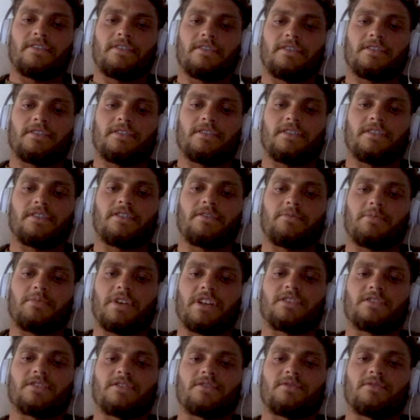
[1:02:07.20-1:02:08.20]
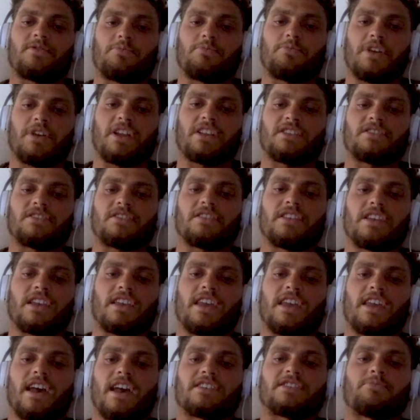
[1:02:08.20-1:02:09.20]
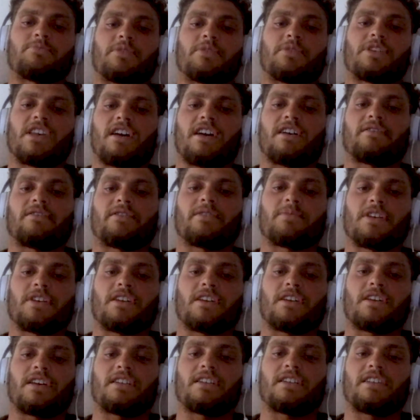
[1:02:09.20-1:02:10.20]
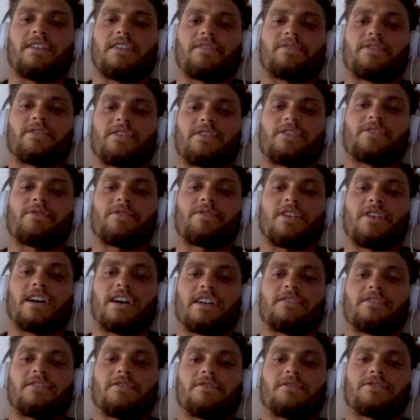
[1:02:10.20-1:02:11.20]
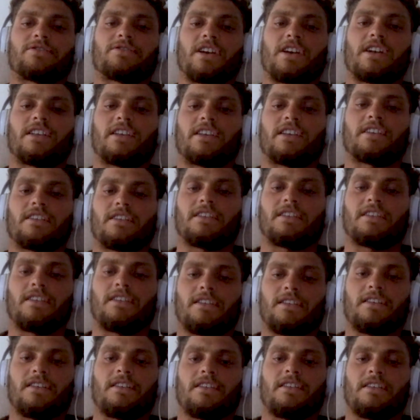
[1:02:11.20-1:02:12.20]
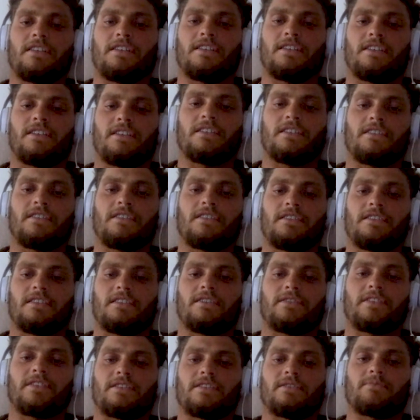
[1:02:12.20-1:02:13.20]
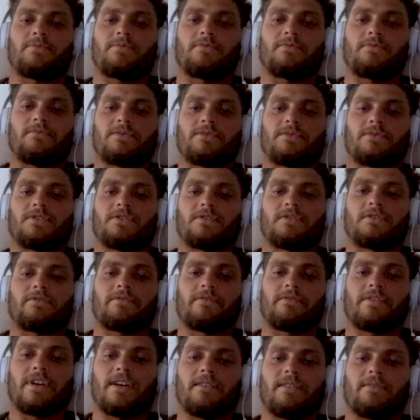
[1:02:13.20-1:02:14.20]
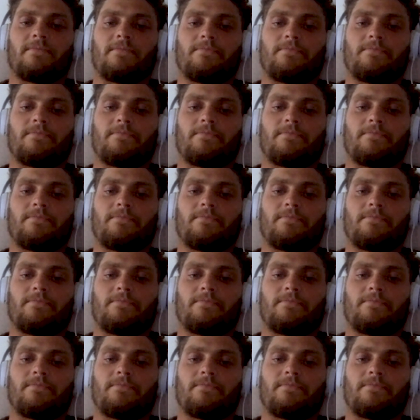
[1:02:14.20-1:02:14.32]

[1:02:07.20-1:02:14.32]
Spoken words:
So it depends on the occasion. But yeah, if I'm heading out for a ride or training, definitely some sort of rap.